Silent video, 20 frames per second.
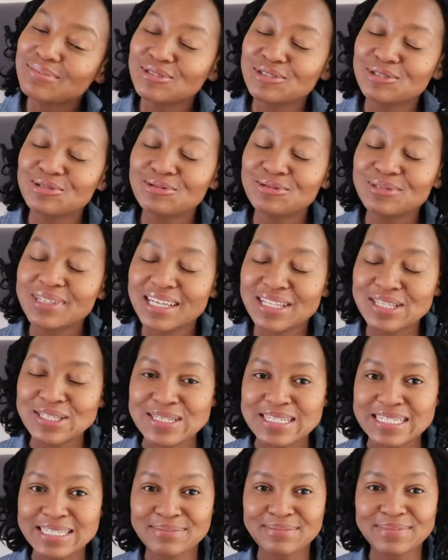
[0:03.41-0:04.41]
but you'll get
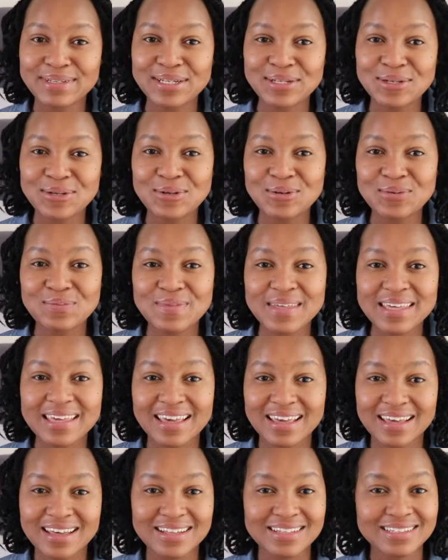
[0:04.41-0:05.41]
to simply know me
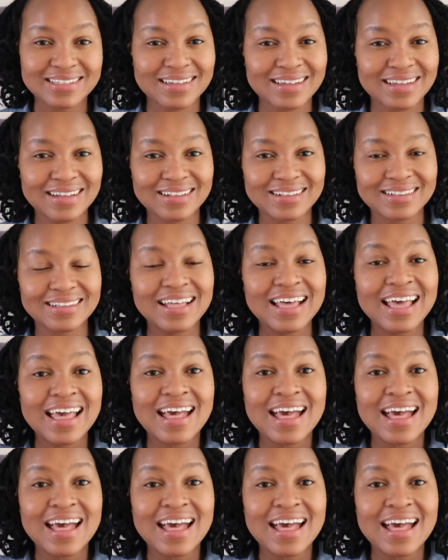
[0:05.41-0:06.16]
as Elle.